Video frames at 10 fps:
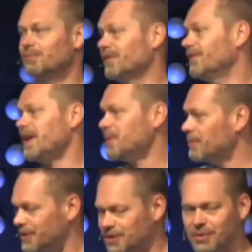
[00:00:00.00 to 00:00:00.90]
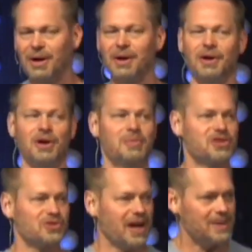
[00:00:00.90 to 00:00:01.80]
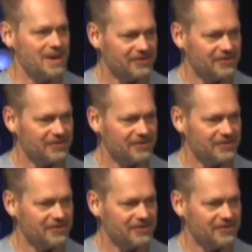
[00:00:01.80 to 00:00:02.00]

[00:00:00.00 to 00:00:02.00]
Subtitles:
invite people into our home and try to make